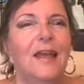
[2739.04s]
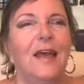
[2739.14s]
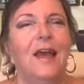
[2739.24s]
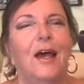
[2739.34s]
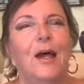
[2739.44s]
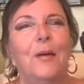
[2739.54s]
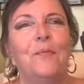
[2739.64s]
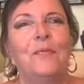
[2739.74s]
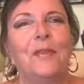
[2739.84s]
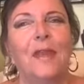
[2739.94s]

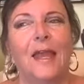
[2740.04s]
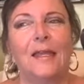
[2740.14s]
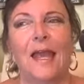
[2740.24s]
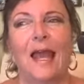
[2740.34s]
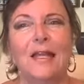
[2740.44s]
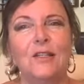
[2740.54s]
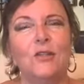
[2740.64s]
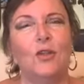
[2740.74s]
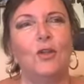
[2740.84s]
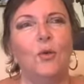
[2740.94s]
And as
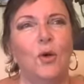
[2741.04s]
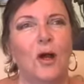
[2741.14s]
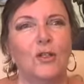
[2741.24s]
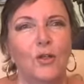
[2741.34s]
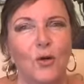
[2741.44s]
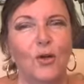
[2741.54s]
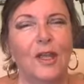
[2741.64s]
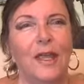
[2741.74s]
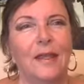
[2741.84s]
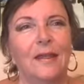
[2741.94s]
you are
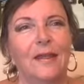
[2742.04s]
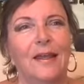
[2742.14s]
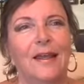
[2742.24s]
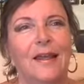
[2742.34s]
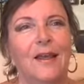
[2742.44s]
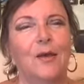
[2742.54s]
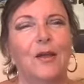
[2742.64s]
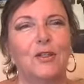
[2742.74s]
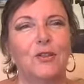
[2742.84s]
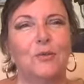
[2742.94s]
talking
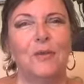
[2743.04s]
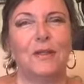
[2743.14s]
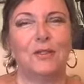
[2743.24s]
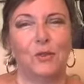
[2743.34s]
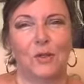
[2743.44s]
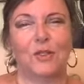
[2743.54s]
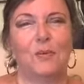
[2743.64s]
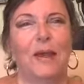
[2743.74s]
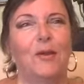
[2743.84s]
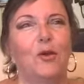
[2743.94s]
to us
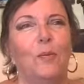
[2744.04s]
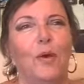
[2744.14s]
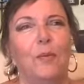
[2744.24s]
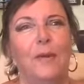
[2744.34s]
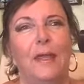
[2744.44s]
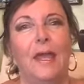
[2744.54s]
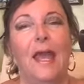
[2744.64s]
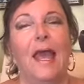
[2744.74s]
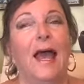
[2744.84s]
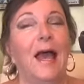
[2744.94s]
about your puppy,
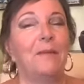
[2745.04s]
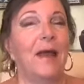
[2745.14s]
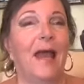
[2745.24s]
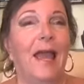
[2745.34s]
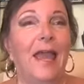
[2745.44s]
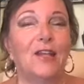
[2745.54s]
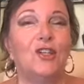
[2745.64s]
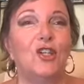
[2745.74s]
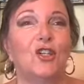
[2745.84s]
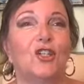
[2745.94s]
I actually
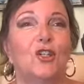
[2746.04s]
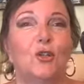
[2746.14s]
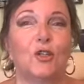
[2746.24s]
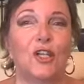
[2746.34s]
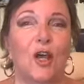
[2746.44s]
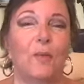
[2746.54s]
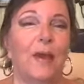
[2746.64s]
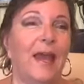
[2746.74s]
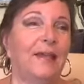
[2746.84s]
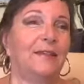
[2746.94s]
just looked up,
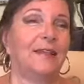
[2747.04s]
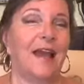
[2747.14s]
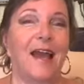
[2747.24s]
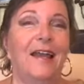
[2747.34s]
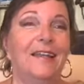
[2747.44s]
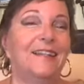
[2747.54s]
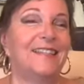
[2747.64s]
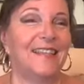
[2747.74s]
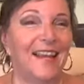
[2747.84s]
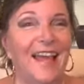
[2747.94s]
and
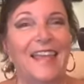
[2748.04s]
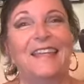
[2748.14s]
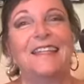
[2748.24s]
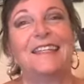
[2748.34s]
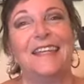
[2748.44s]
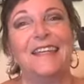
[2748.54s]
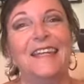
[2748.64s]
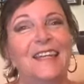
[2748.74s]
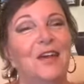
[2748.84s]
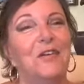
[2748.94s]
still I can see
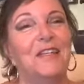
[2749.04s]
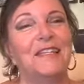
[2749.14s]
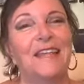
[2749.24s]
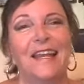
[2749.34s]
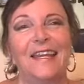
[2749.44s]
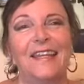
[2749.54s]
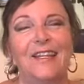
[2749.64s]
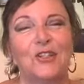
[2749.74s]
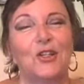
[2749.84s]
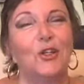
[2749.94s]
Nino, and he's standing there
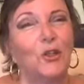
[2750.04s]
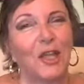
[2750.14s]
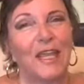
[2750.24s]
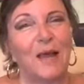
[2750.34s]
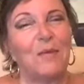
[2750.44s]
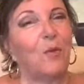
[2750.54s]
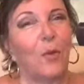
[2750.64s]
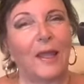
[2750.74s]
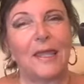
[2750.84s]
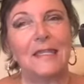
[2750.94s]
just looking at me,
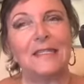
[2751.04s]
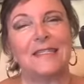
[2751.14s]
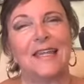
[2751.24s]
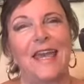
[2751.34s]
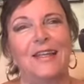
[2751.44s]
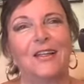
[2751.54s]
wagging his tail,